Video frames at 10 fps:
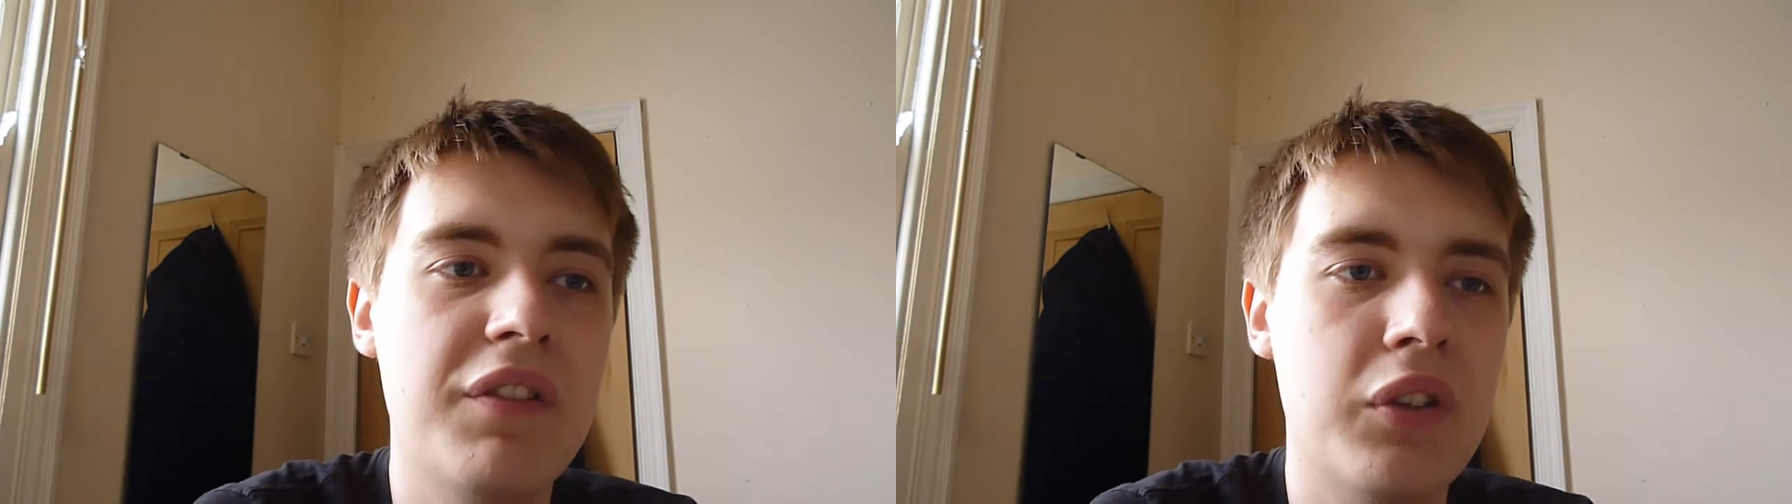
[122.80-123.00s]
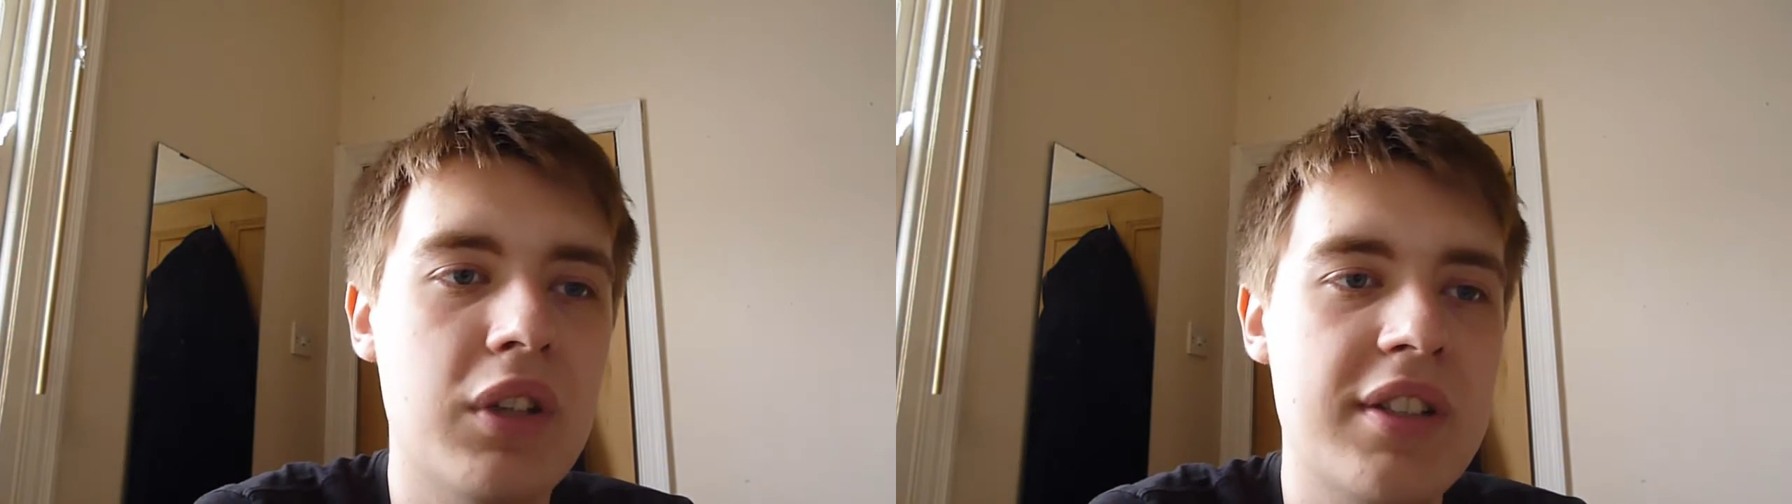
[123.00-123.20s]

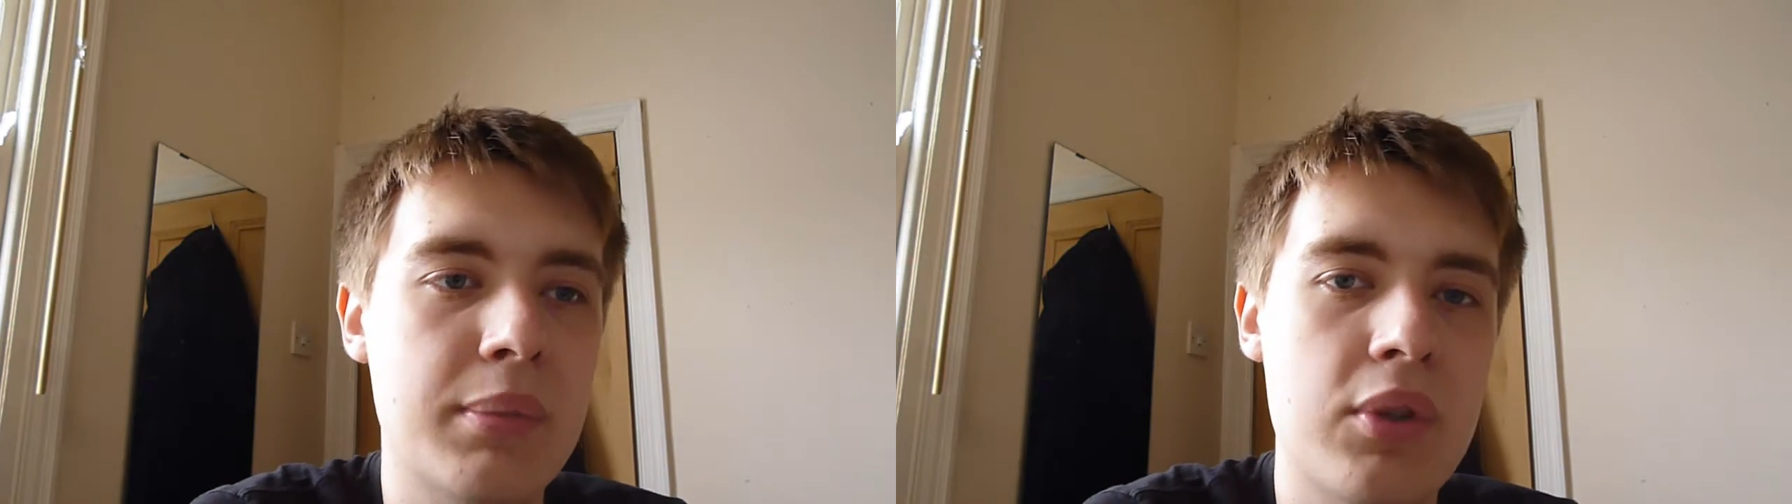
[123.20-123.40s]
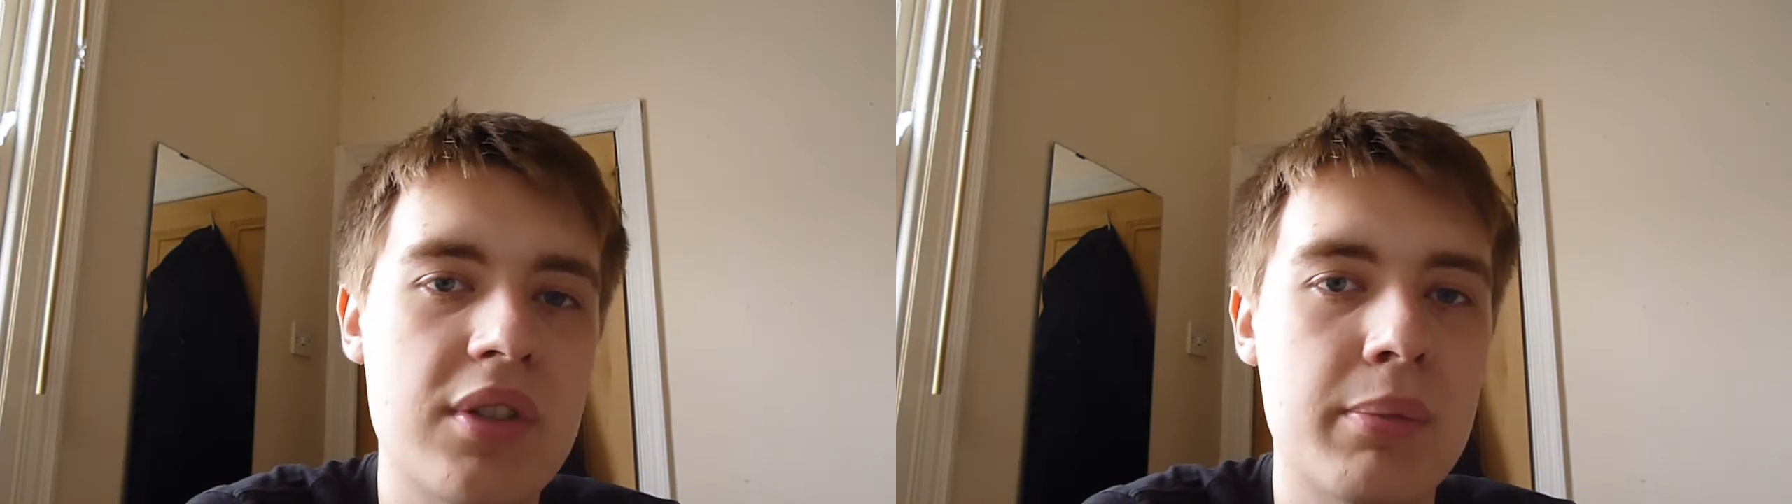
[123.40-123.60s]
feel is the
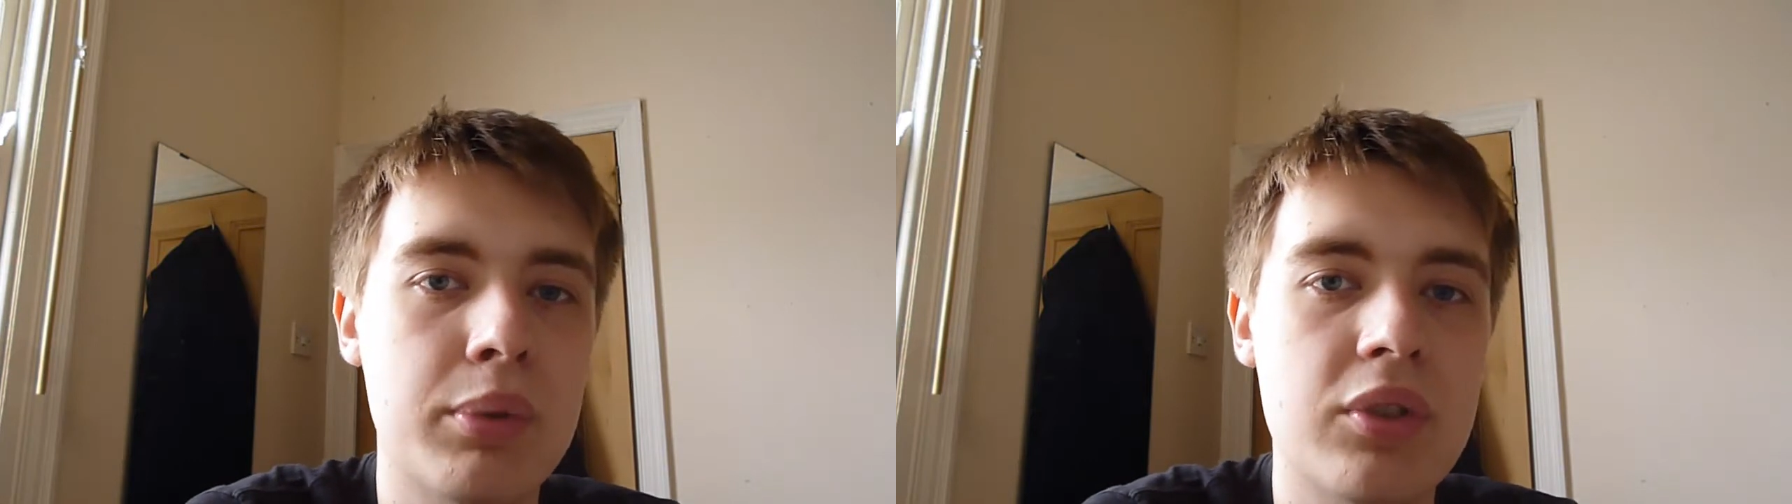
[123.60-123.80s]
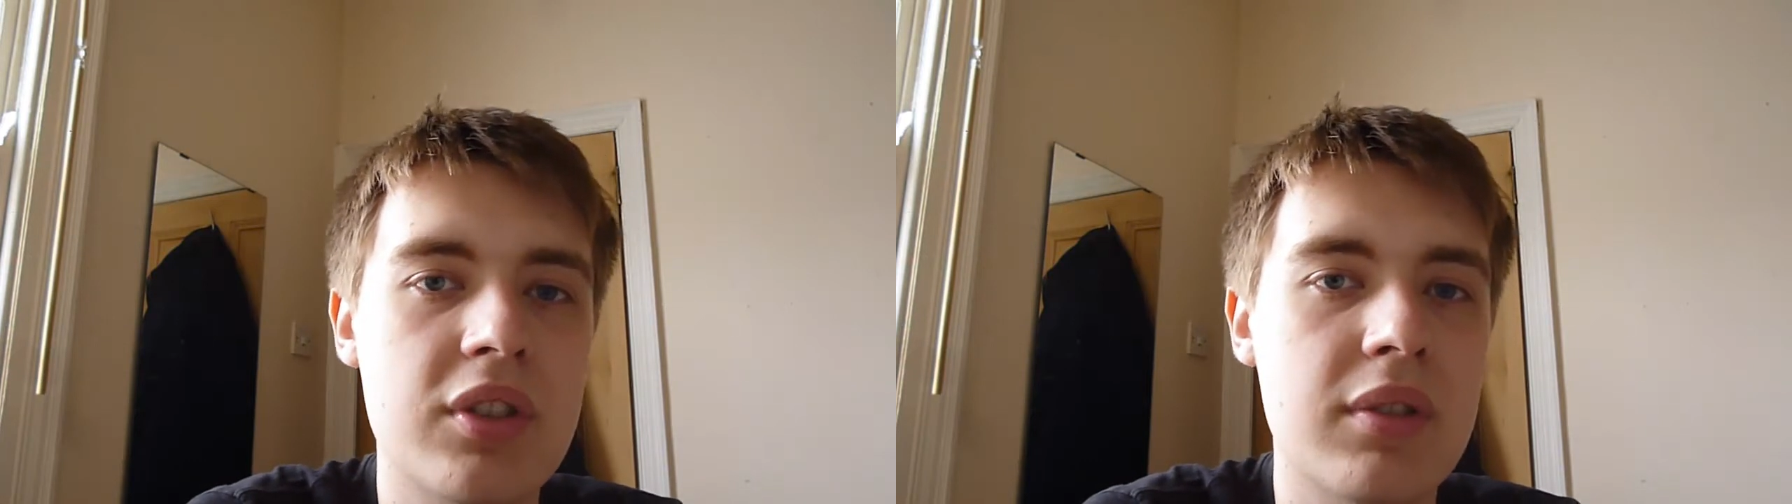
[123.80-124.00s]
most
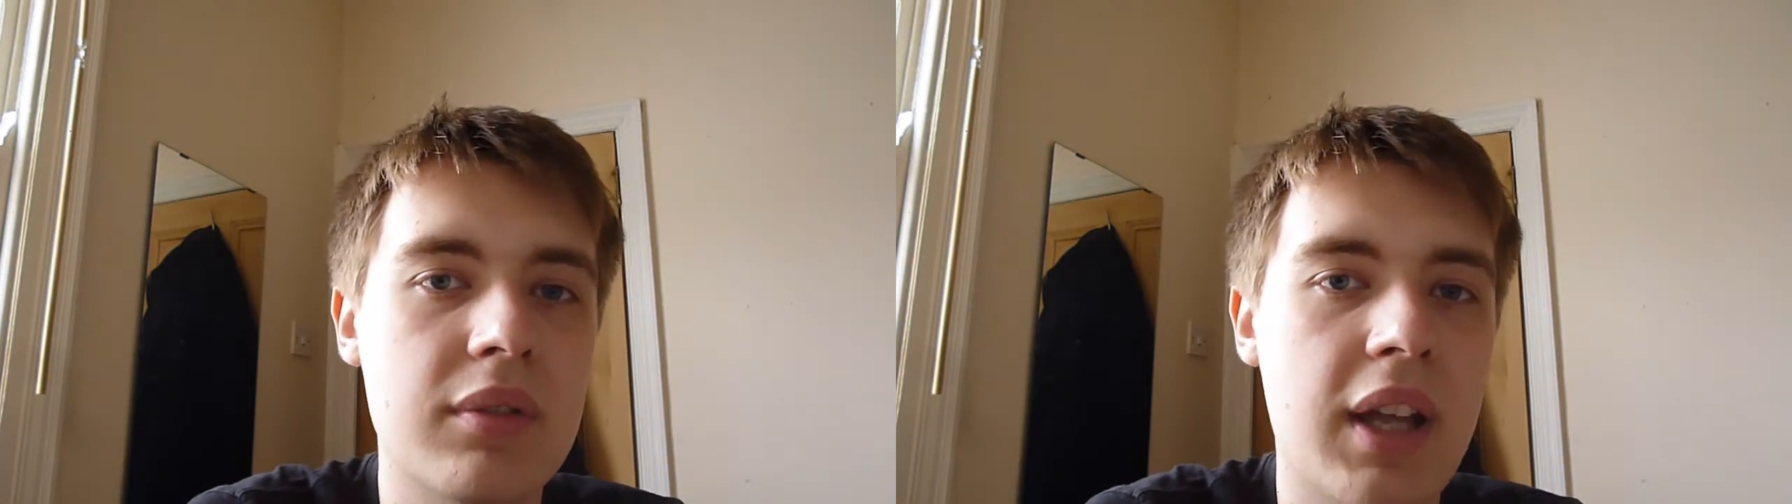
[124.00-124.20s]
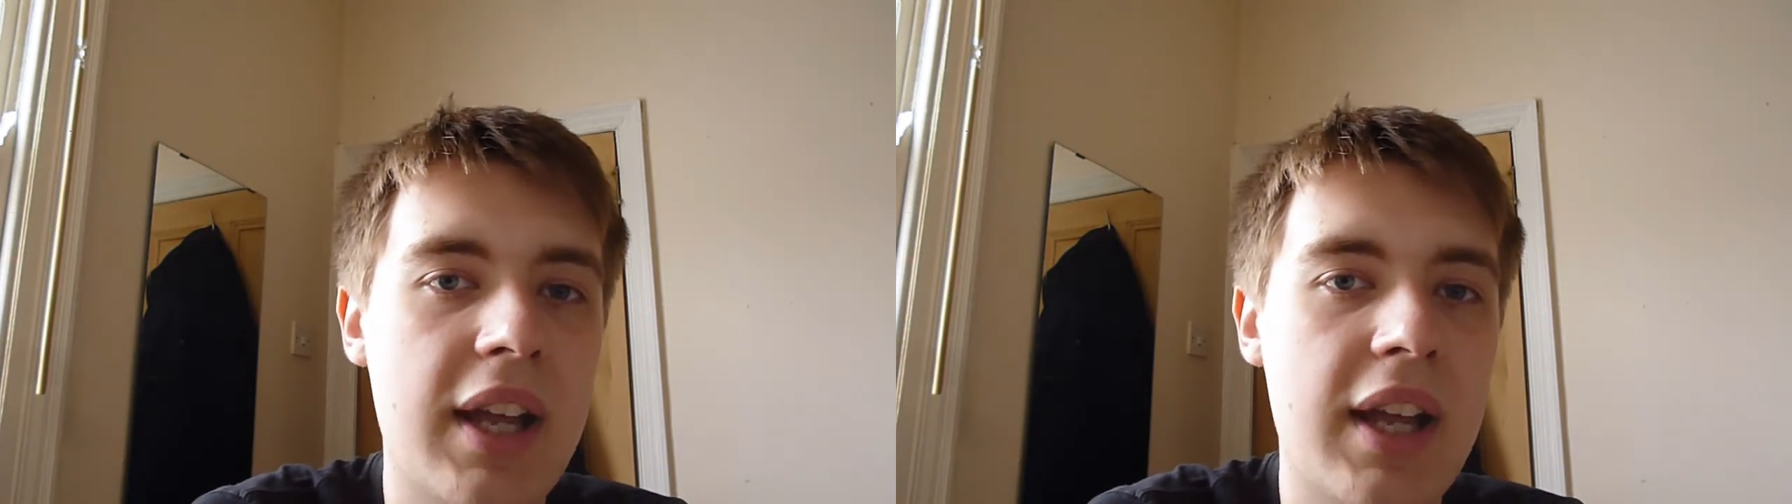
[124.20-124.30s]
important